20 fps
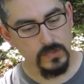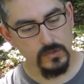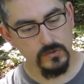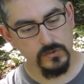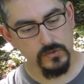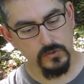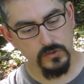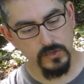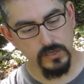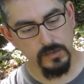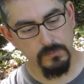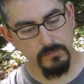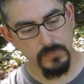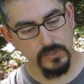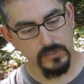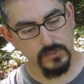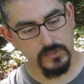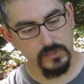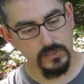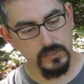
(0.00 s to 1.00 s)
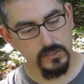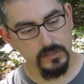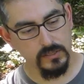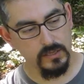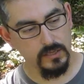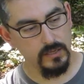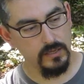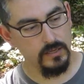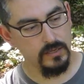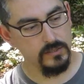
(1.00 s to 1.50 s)
to the
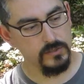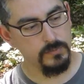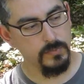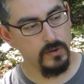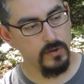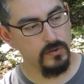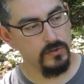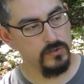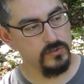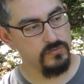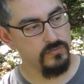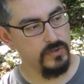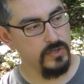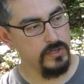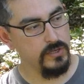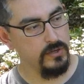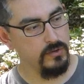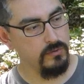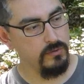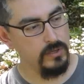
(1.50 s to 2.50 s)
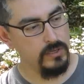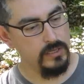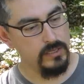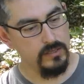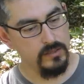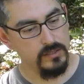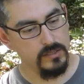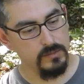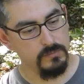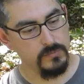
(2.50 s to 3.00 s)
MPCE as part of this video.
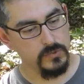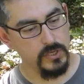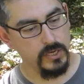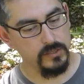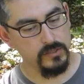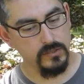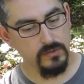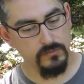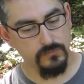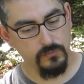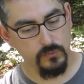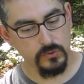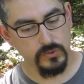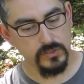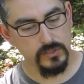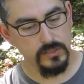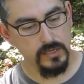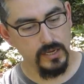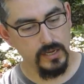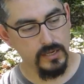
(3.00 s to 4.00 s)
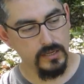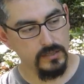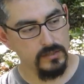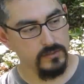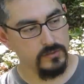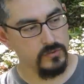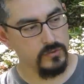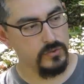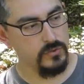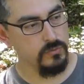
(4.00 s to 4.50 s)
The objective for today
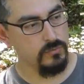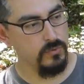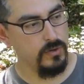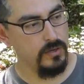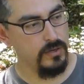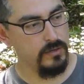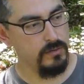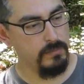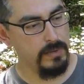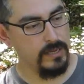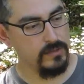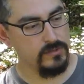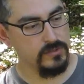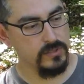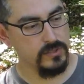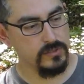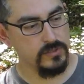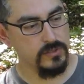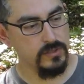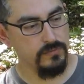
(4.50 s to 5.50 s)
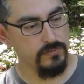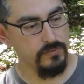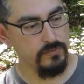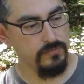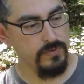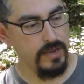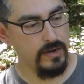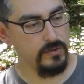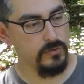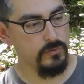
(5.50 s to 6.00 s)
is to run about 6 different
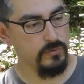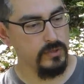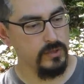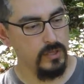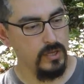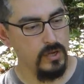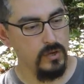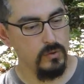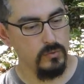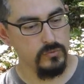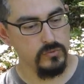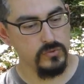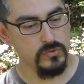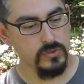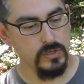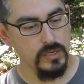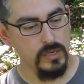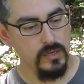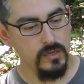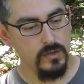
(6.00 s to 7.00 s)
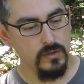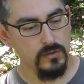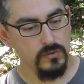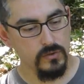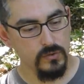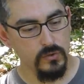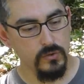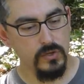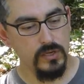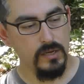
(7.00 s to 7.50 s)
factory loads
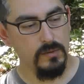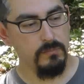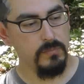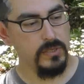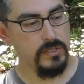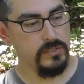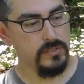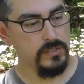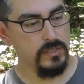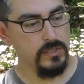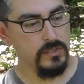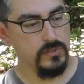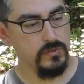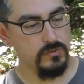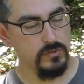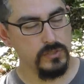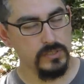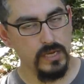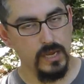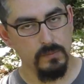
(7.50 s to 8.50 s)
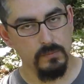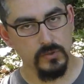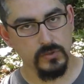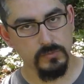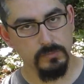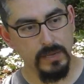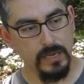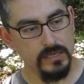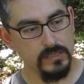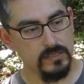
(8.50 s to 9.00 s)
through the MPCE to establish
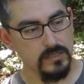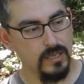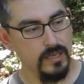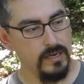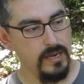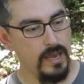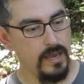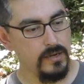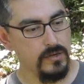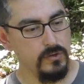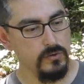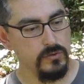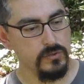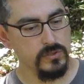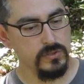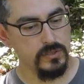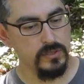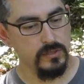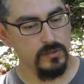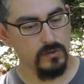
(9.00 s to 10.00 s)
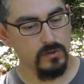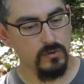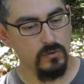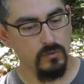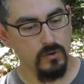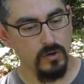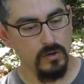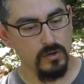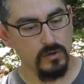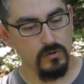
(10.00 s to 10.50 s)
baseline accuracy
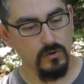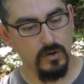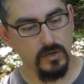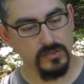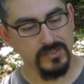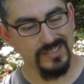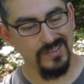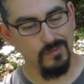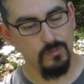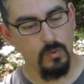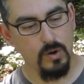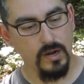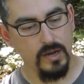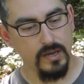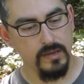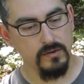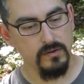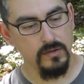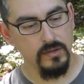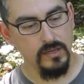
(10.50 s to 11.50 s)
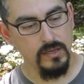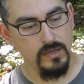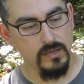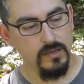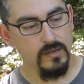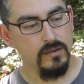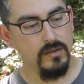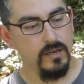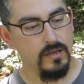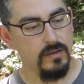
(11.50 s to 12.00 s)
across a wide
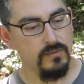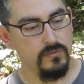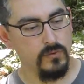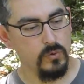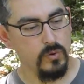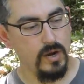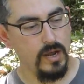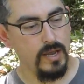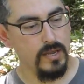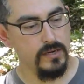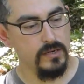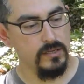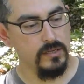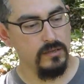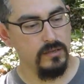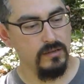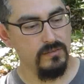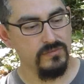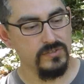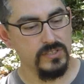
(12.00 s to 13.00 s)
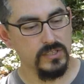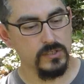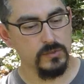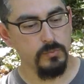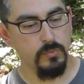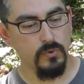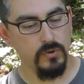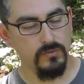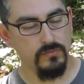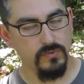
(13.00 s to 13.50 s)
variety of
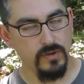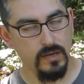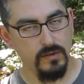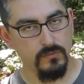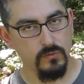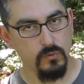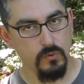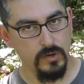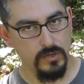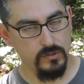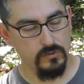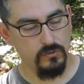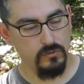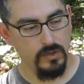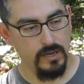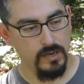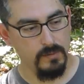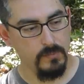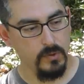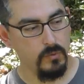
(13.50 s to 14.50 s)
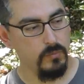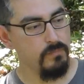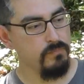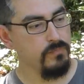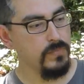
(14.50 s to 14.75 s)
6.5 Grendel ammo.